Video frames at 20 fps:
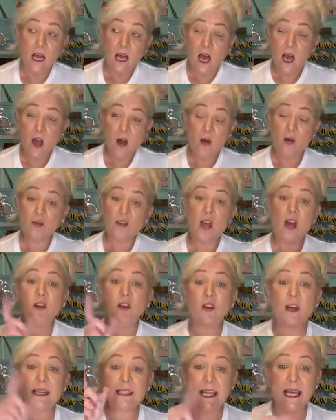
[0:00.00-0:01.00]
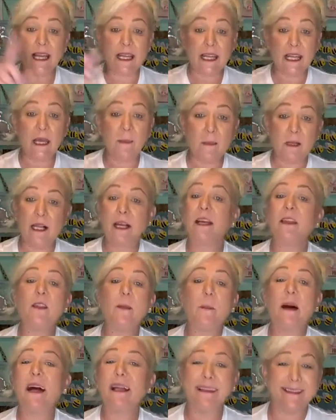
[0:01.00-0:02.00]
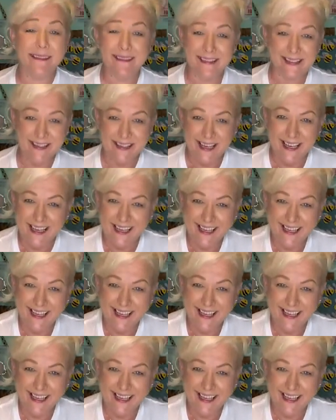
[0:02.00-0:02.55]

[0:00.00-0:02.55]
Oh, no, you guys got to keep clicking the buttons.